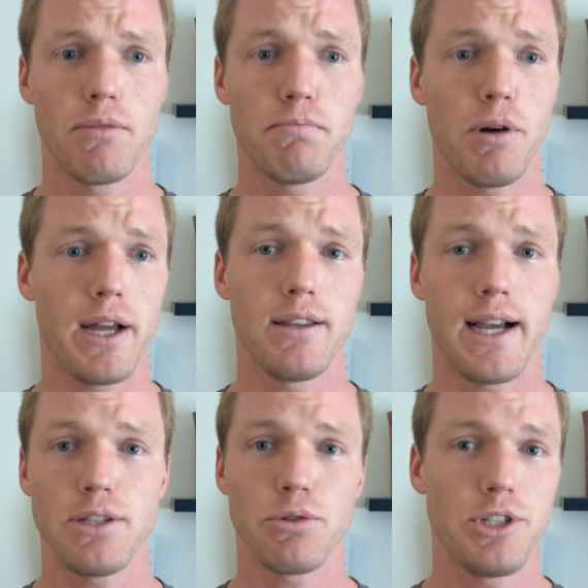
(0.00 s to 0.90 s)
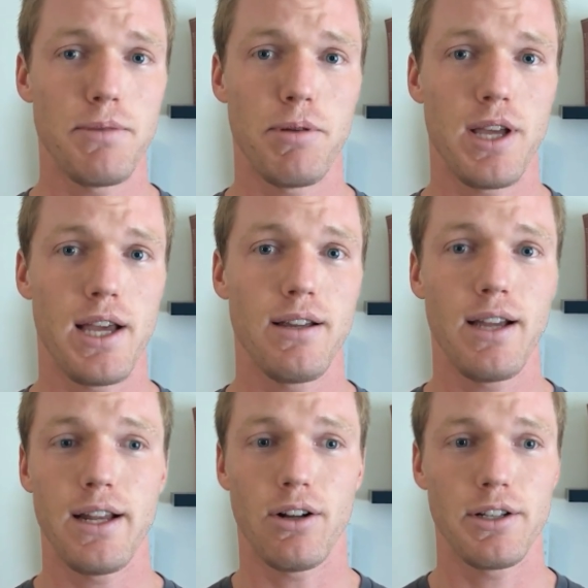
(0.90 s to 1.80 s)
but the high school GPA
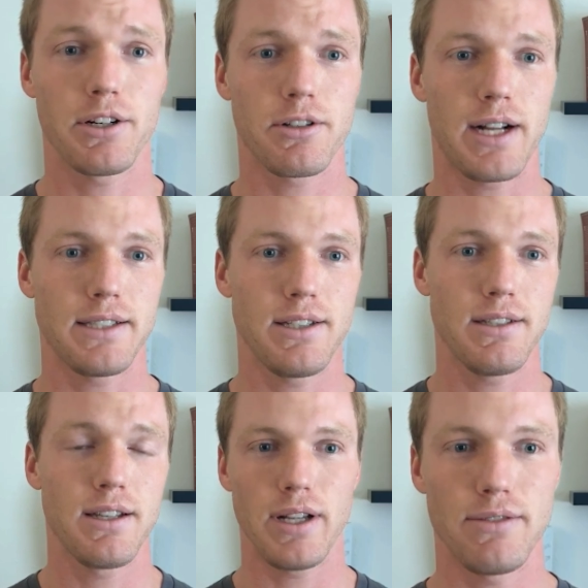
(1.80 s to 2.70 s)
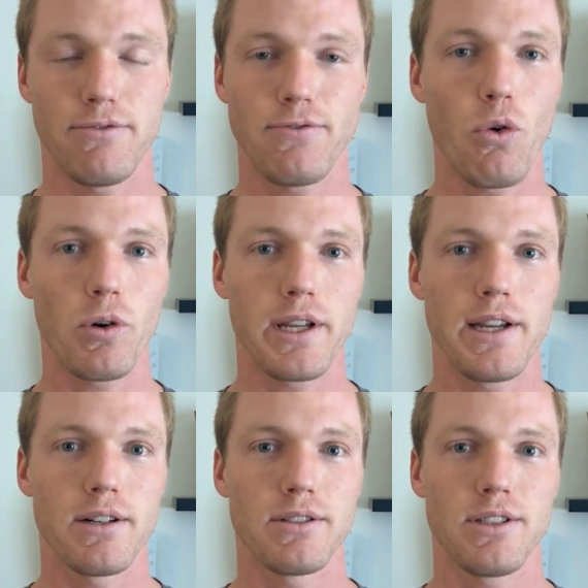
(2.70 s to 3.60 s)
in all your classes is 4
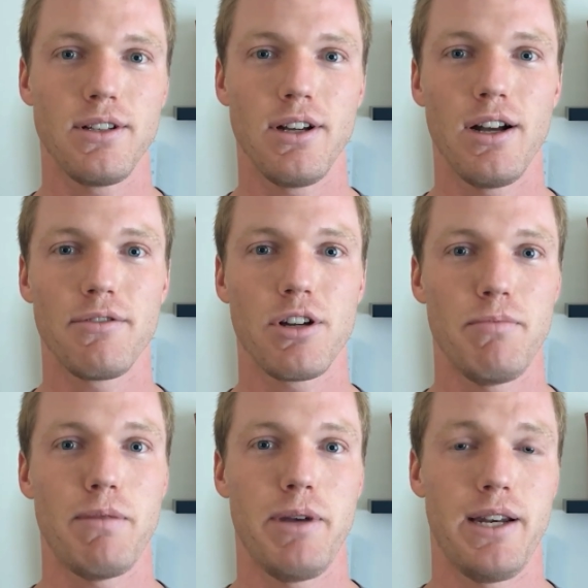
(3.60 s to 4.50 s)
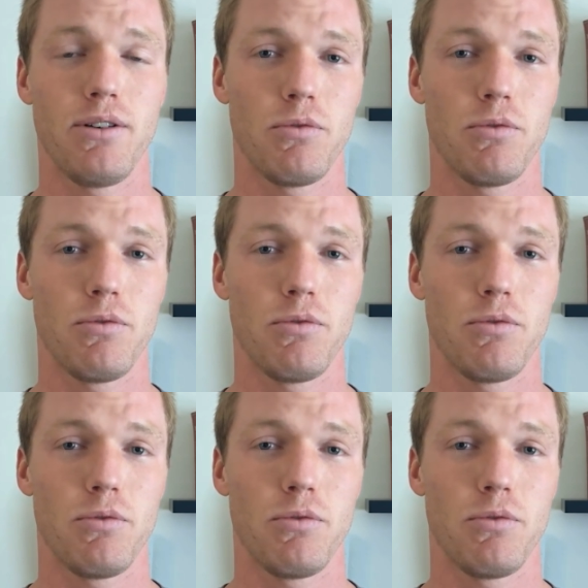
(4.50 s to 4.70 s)
years of commitment,